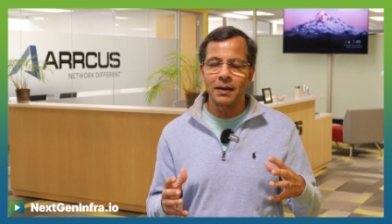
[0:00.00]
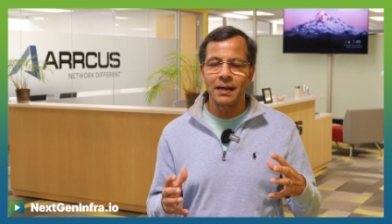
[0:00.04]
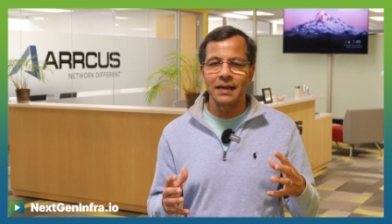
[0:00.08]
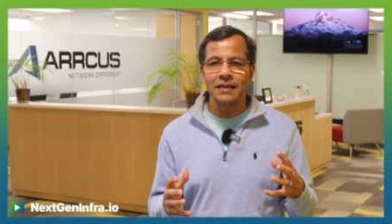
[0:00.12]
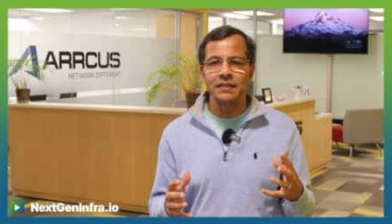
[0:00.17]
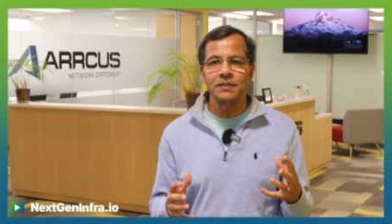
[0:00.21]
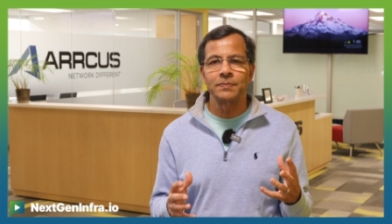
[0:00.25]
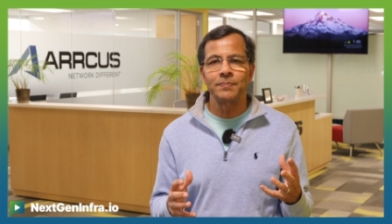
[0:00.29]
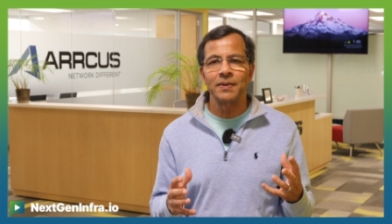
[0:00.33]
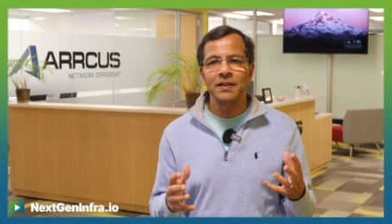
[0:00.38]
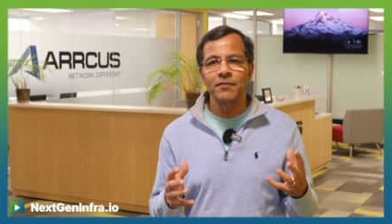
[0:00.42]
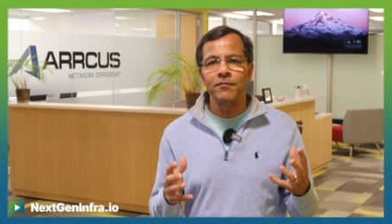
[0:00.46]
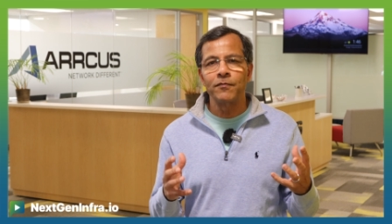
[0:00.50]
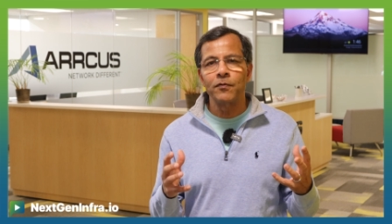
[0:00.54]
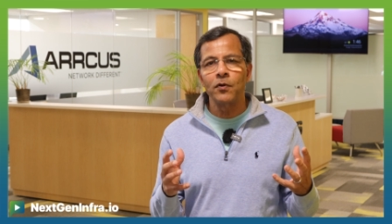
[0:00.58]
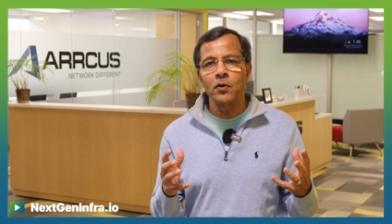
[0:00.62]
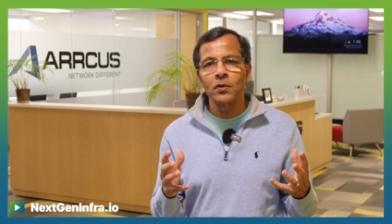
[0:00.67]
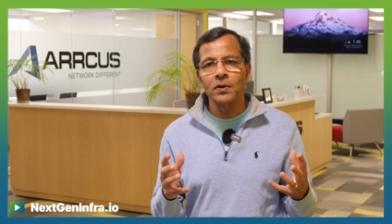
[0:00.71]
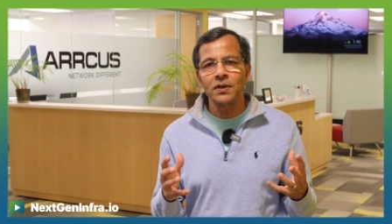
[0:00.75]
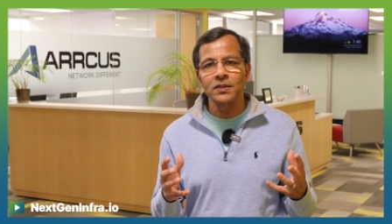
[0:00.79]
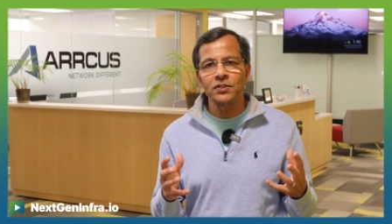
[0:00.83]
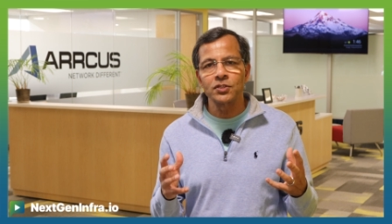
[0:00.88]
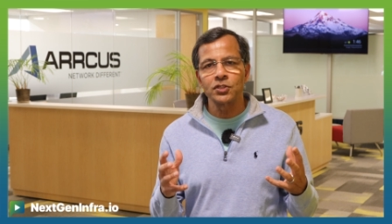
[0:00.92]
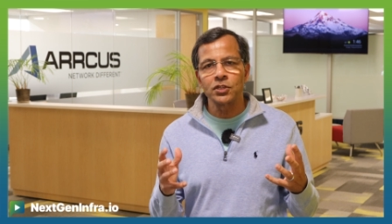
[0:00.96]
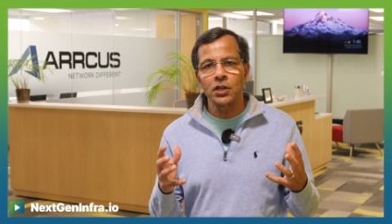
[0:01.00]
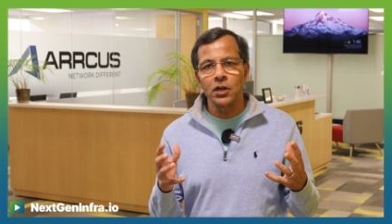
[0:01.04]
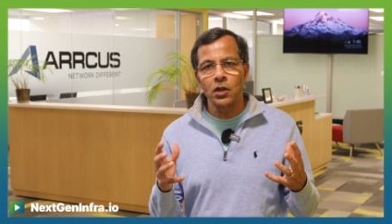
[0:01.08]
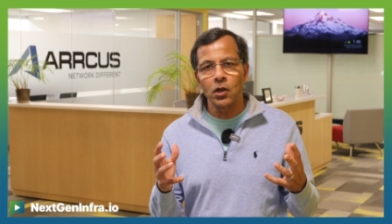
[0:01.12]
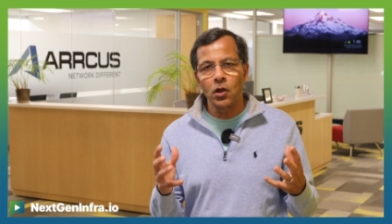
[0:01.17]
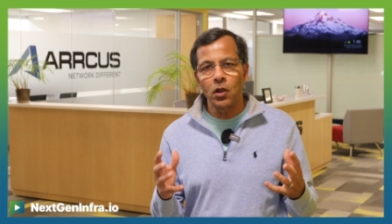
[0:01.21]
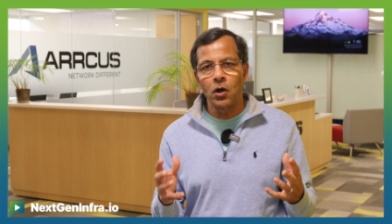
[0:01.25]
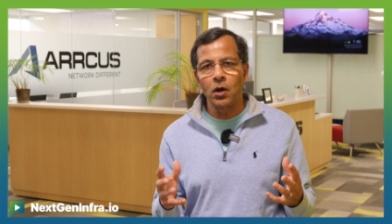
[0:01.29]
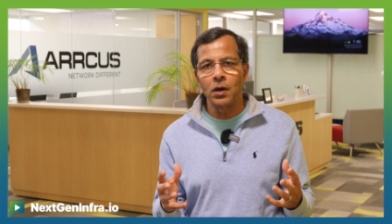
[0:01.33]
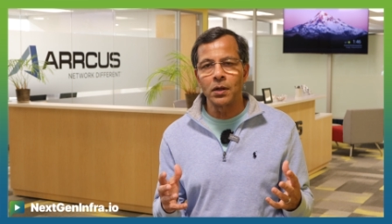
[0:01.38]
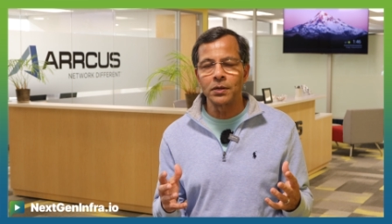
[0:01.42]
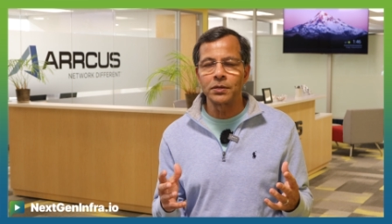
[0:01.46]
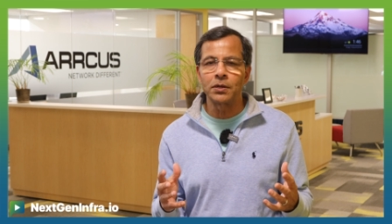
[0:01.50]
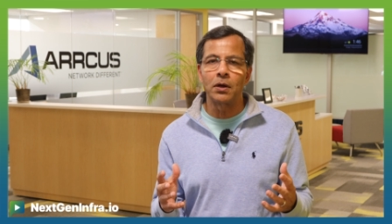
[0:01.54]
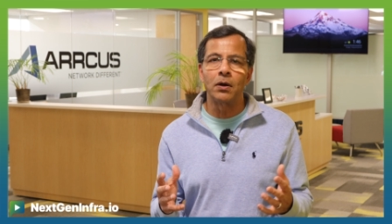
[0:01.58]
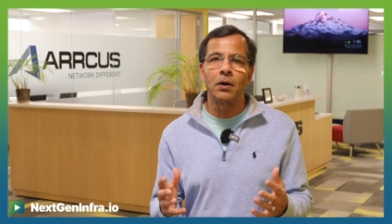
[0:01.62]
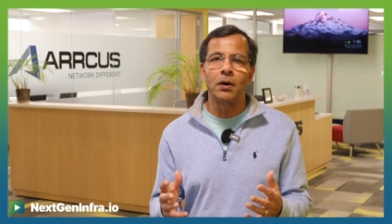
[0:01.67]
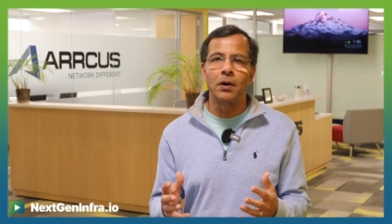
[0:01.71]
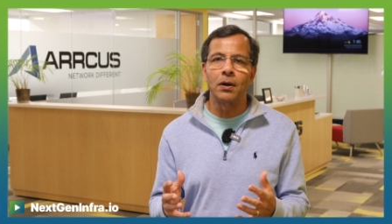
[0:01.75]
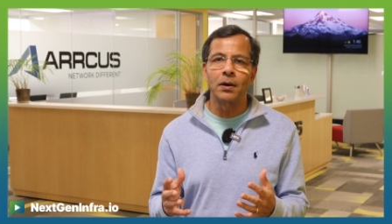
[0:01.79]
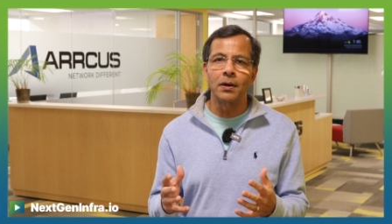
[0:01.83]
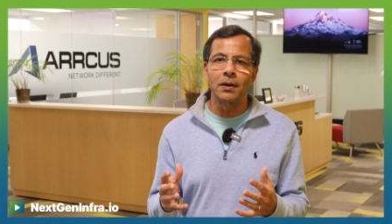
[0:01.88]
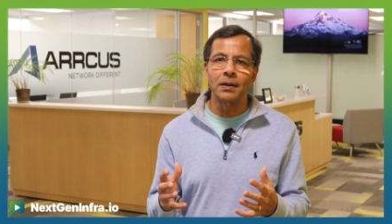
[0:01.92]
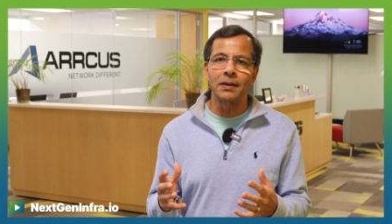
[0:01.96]
has been focused a lot
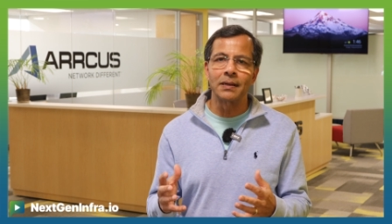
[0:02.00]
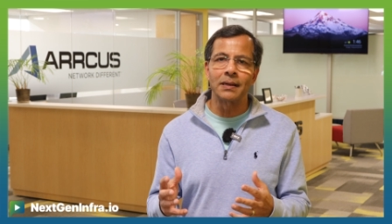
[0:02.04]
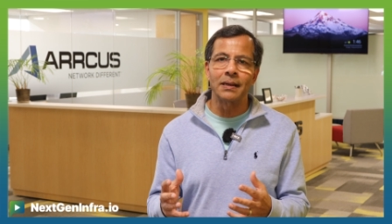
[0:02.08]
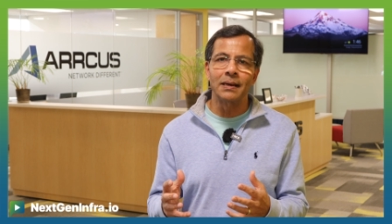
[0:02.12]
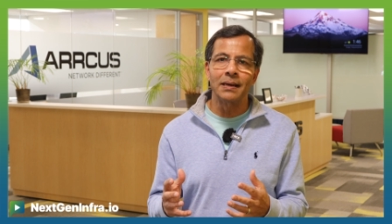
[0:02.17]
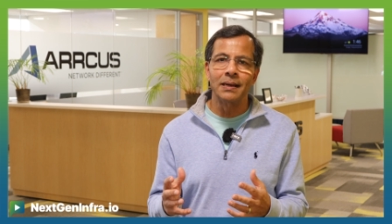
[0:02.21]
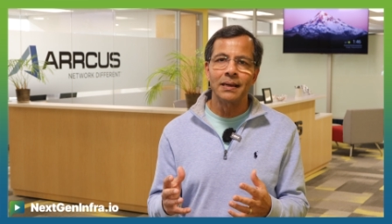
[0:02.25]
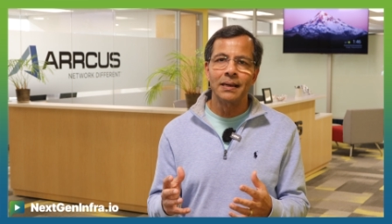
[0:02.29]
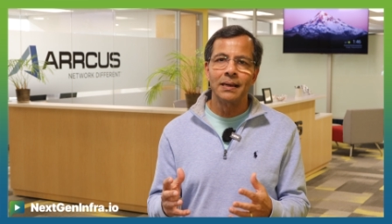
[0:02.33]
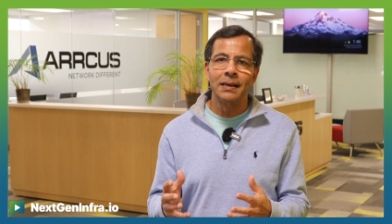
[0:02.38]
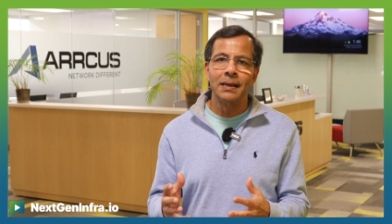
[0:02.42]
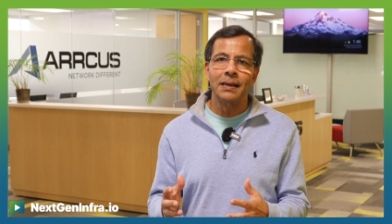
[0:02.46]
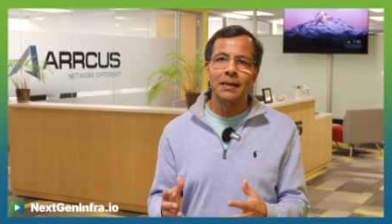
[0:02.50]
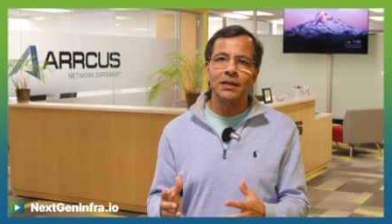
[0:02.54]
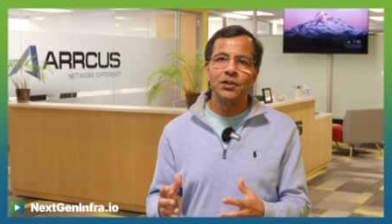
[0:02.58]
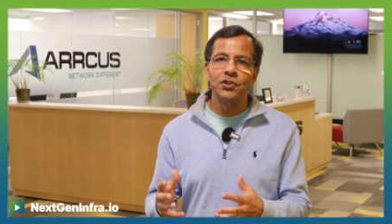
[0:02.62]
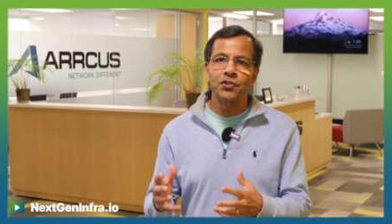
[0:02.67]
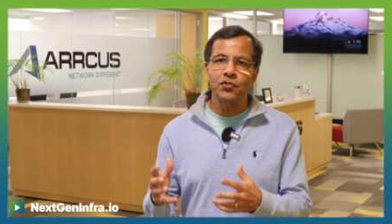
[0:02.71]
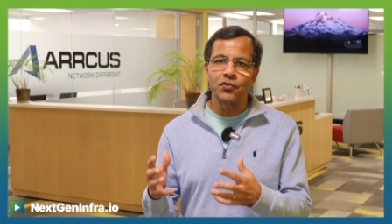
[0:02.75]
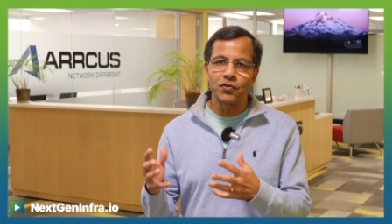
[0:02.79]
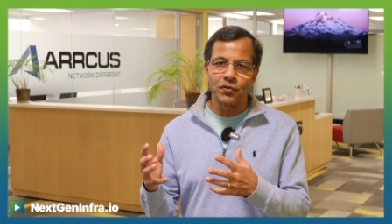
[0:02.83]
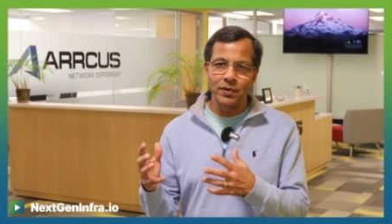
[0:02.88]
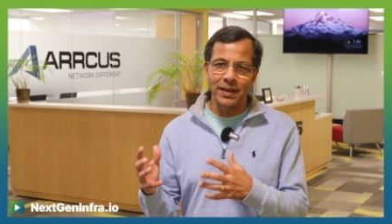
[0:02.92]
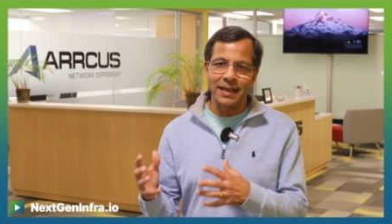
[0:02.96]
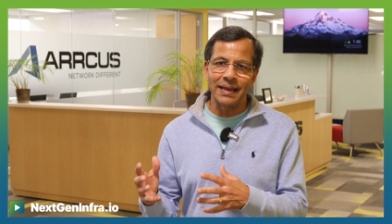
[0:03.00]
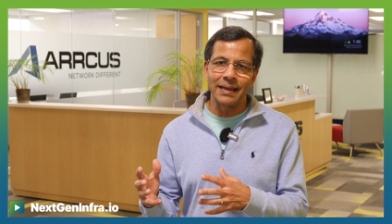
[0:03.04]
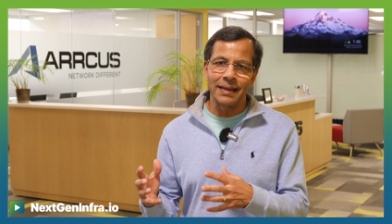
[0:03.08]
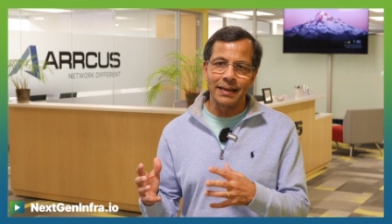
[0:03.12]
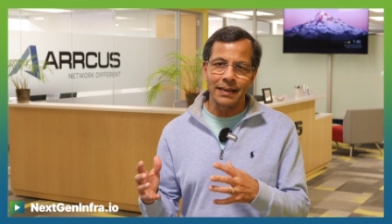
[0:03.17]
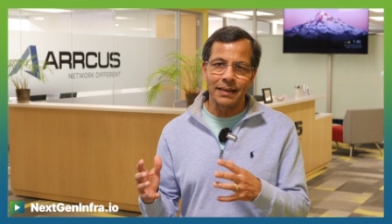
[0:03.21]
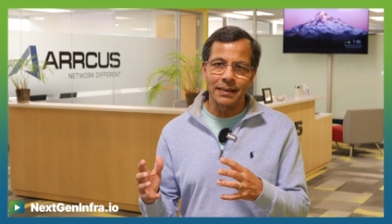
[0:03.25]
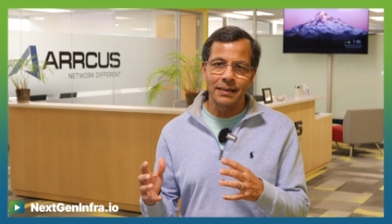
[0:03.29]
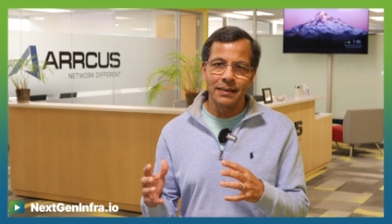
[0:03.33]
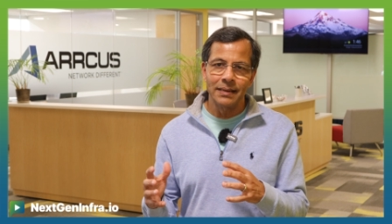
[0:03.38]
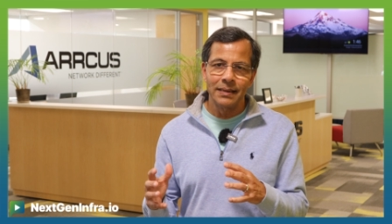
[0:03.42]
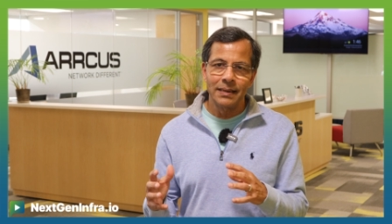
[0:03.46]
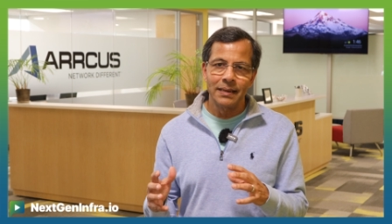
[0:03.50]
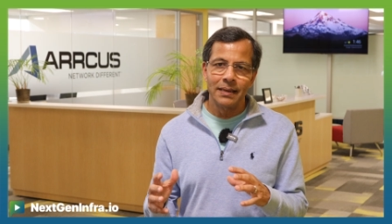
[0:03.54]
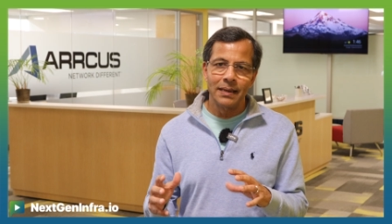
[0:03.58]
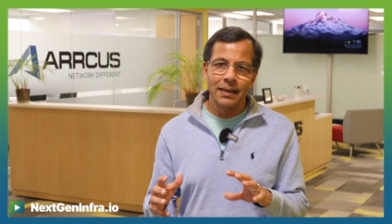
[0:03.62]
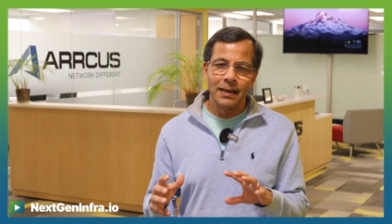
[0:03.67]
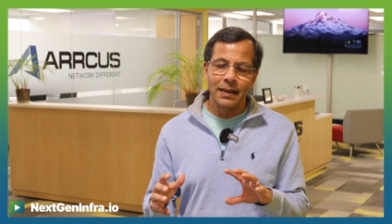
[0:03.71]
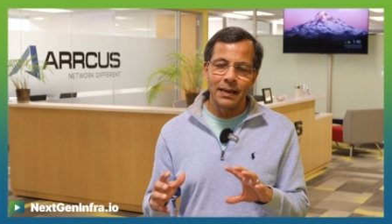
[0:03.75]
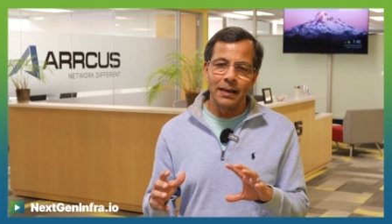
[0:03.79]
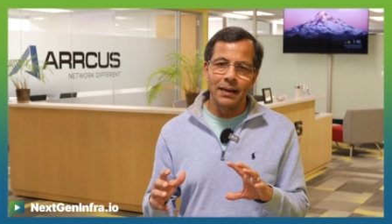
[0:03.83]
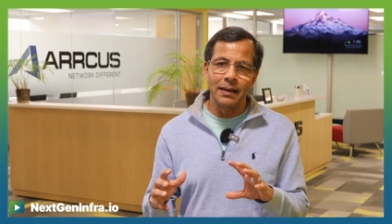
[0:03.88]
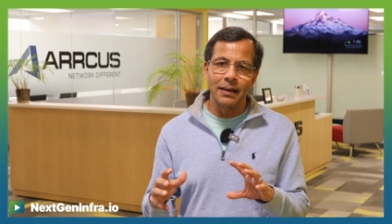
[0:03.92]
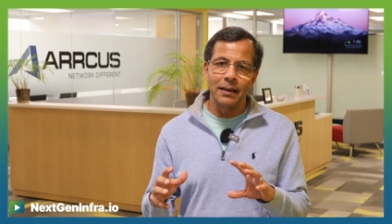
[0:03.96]
on training.
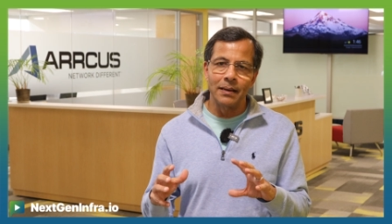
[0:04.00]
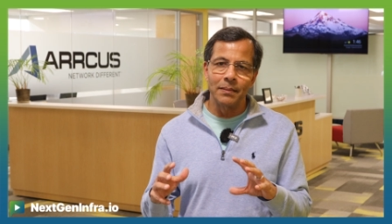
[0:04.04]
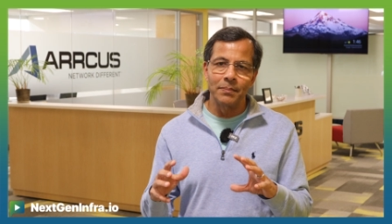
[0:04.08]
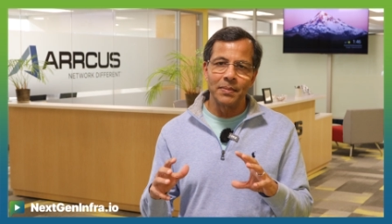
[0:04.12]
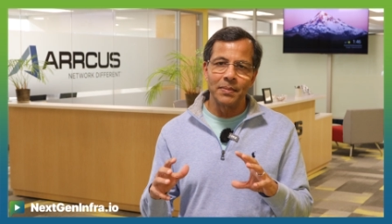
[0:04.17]
Uh,